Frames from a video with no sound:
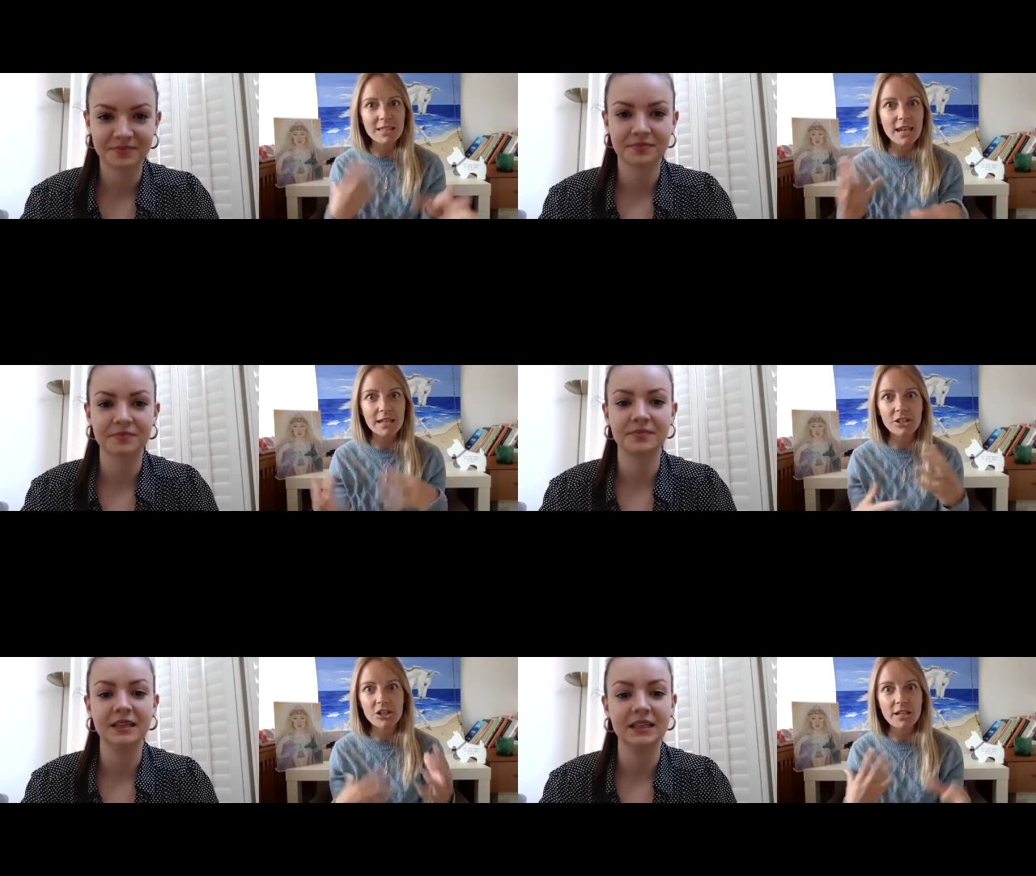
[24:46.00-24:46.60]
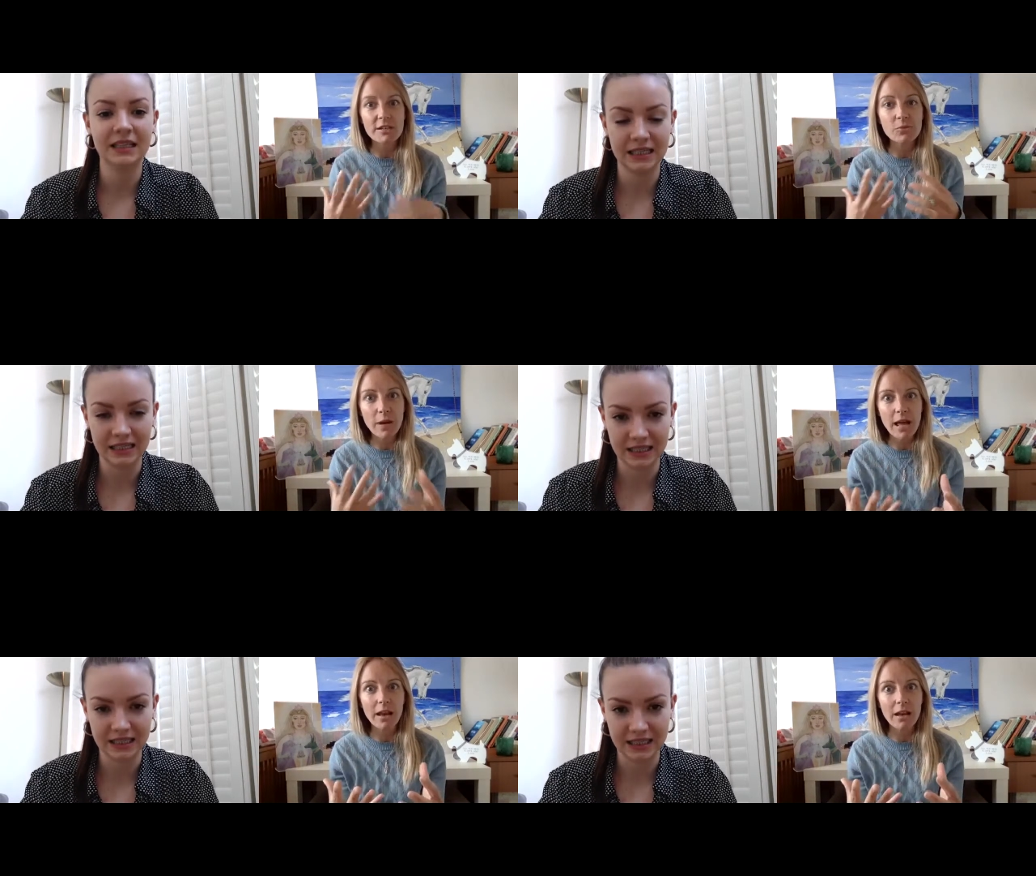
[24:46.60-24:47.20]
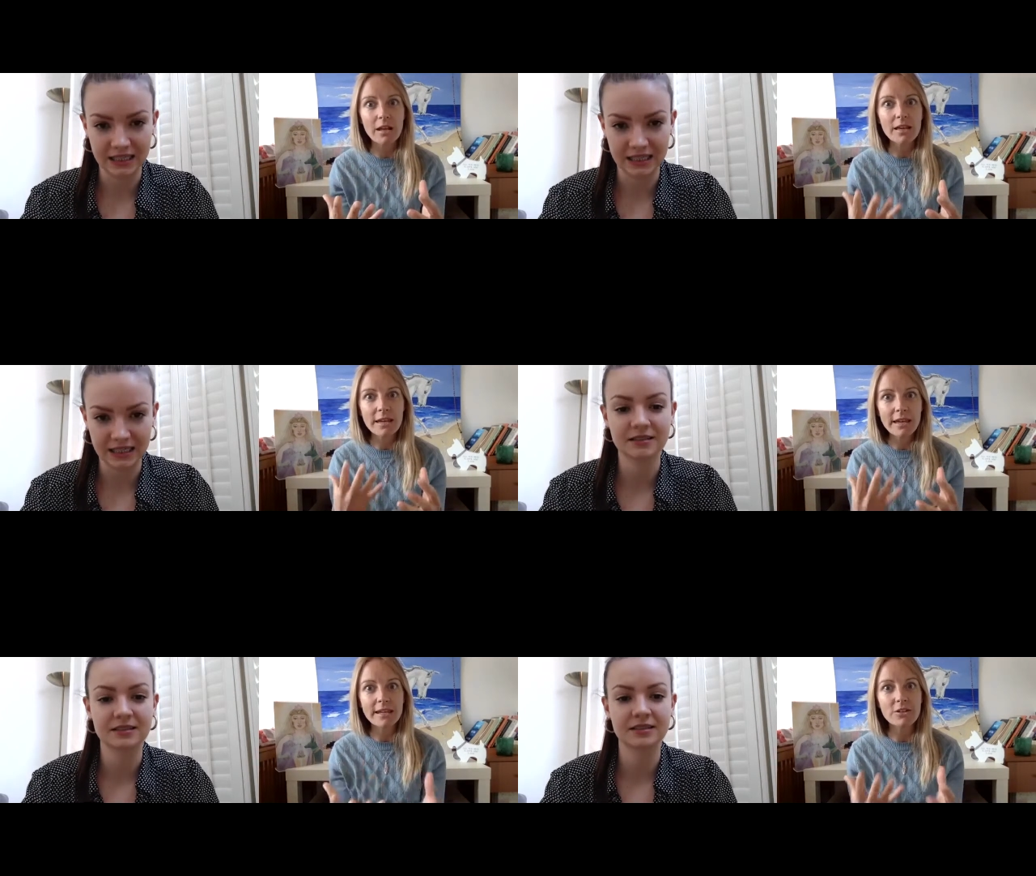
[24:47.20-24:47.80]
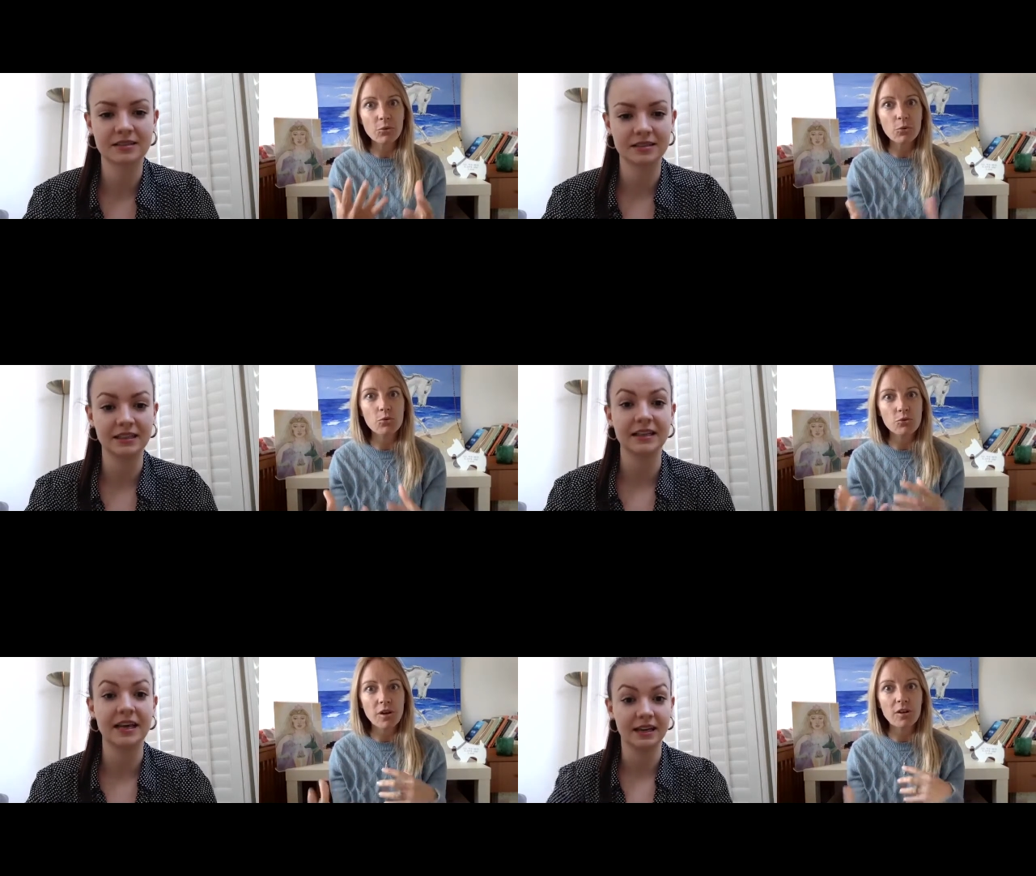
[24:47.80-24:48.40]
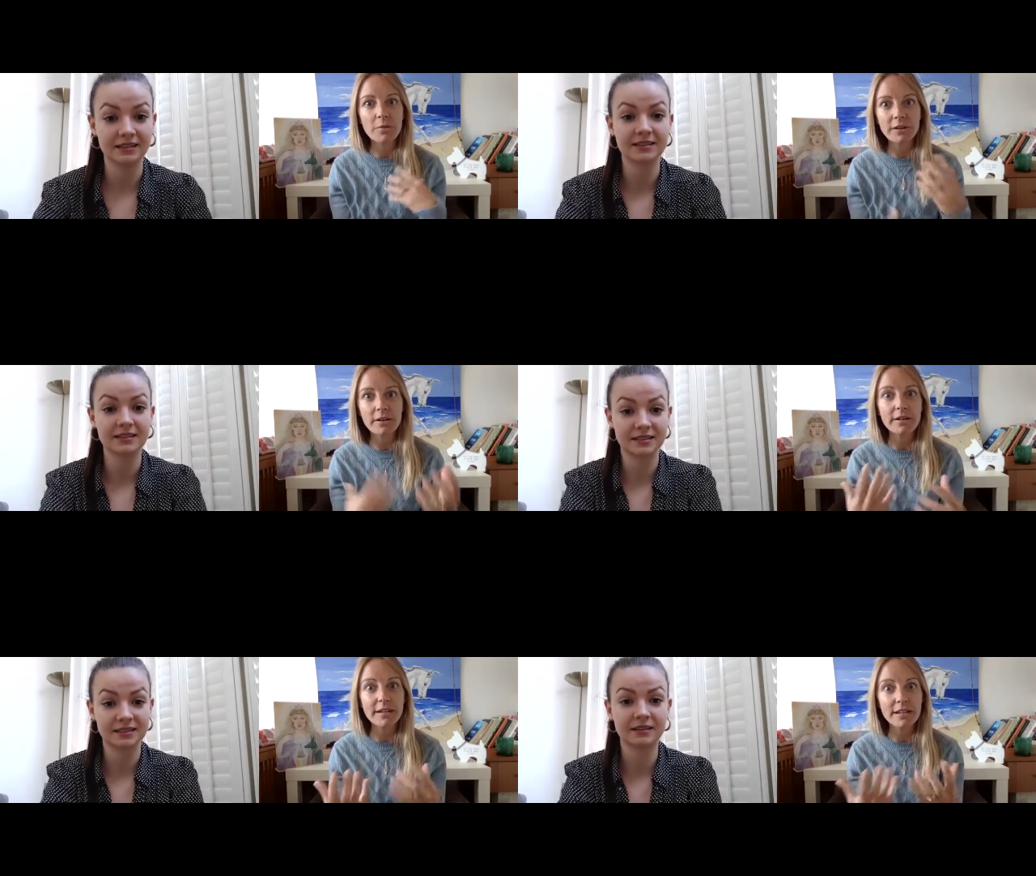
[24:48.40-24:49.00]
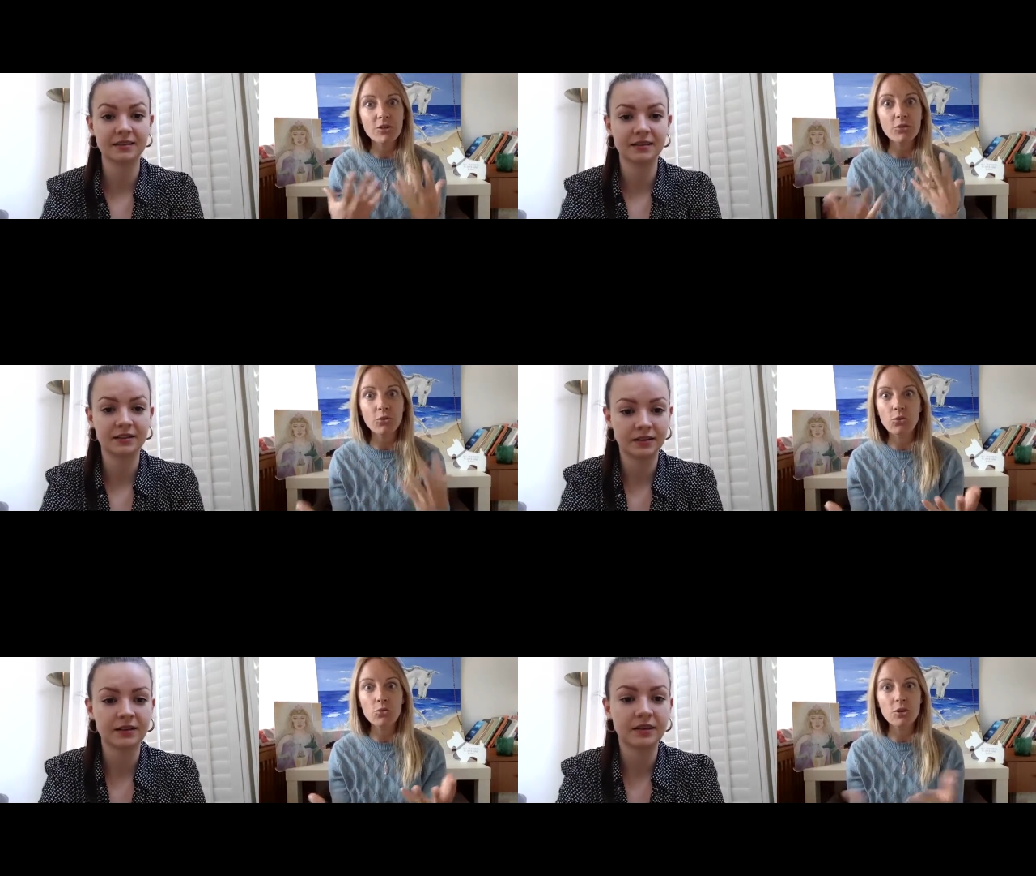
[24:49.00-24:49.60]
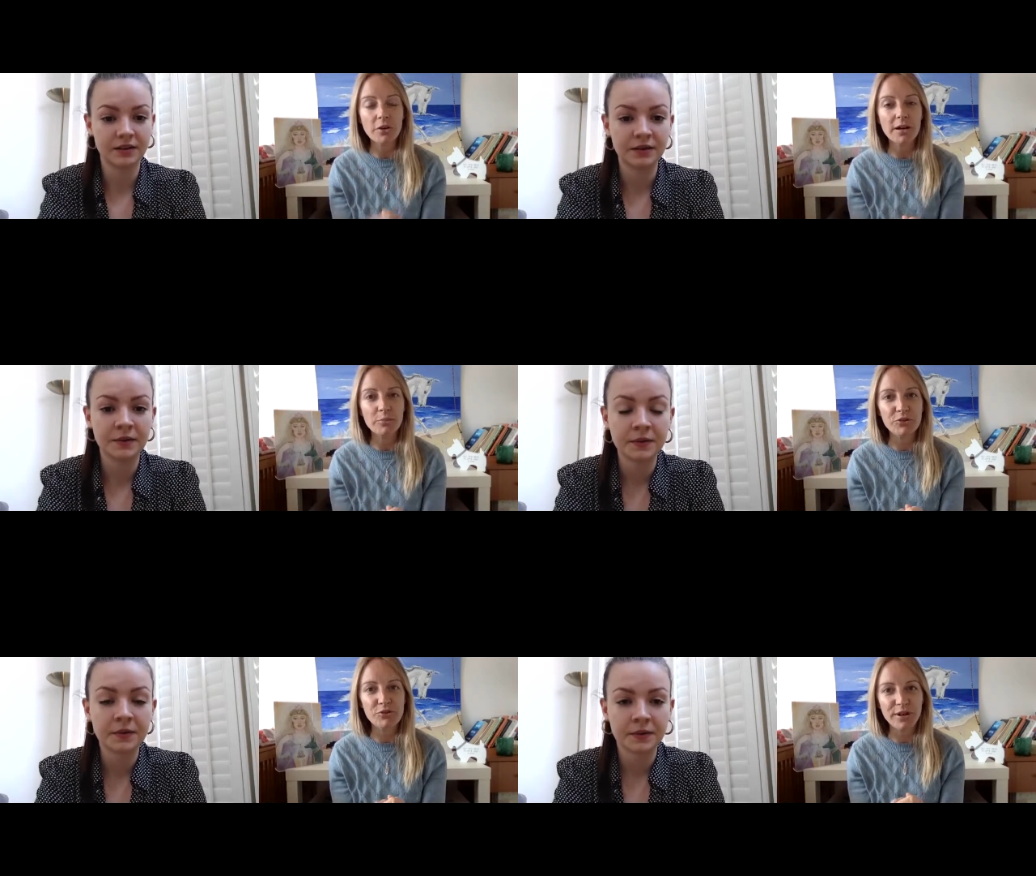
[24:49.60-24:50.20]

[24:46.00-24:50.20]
Speaker 1: the energy as well in your wardrobe yes. in your all your cupboards